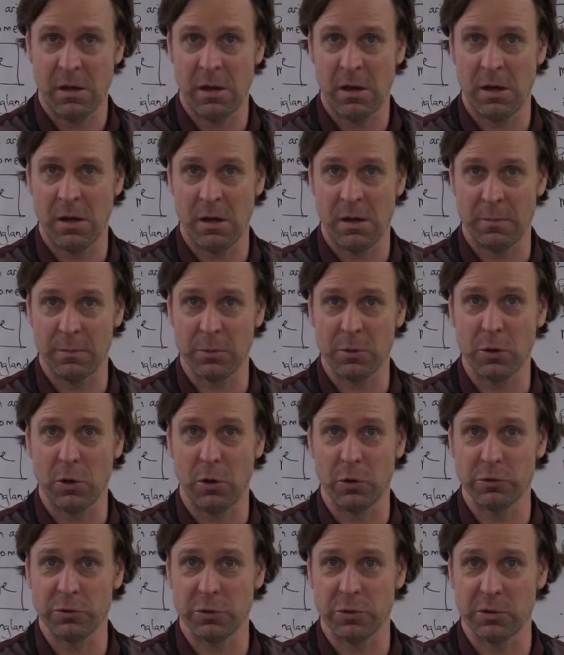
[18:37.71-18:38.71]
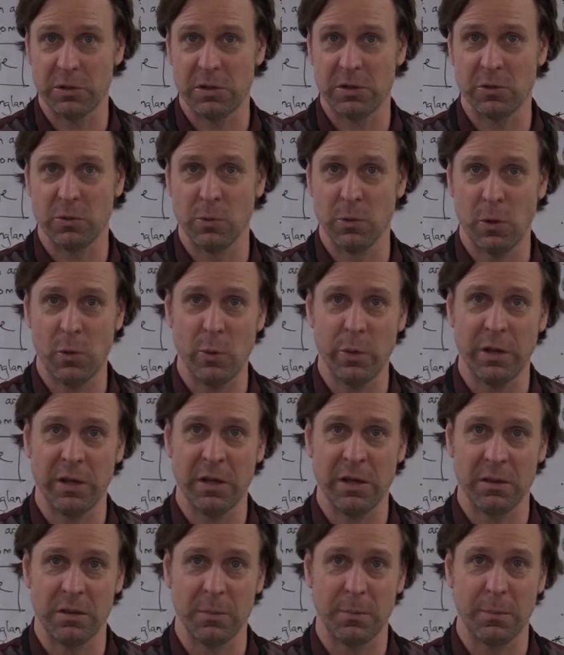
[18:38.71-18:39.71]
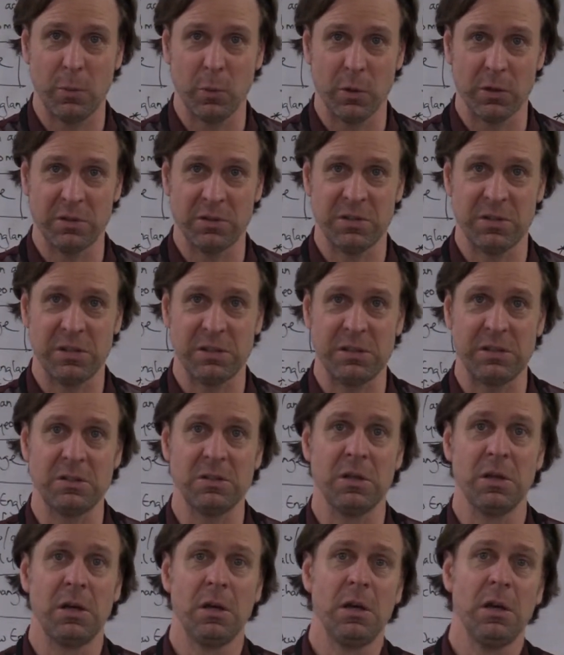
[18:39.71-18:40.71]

culture that's growing in the port cities.